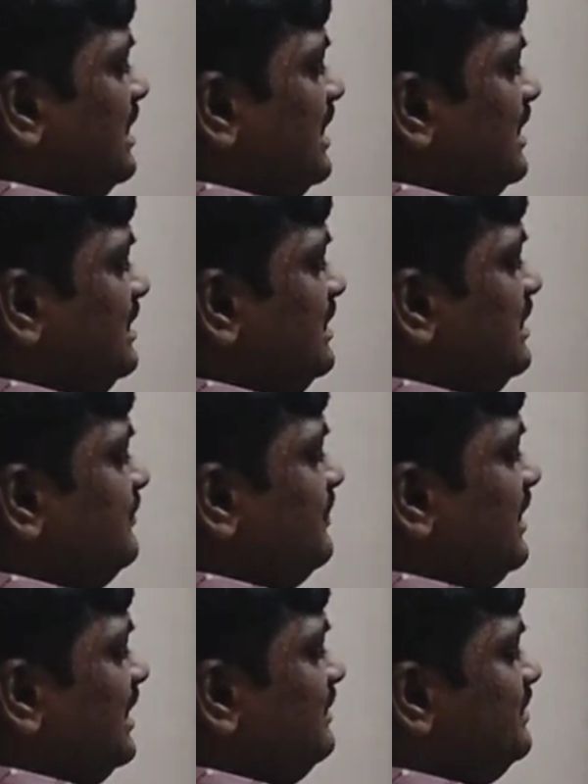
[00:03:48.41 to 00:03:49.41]
and
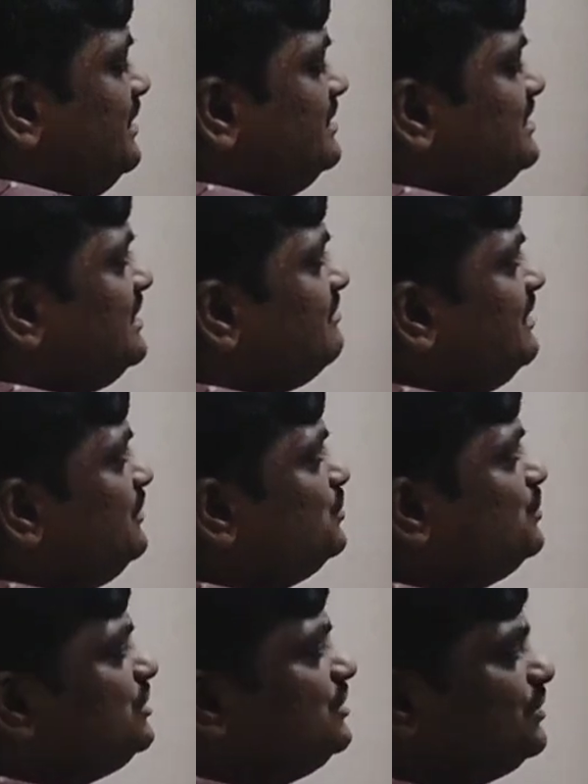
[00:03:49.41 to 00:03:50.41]
if IB is equal
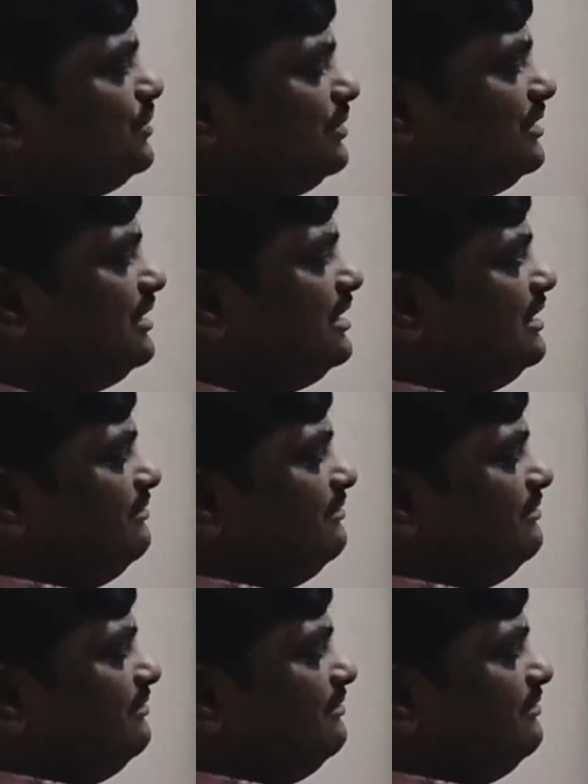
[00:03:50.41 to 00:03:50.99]
to 0,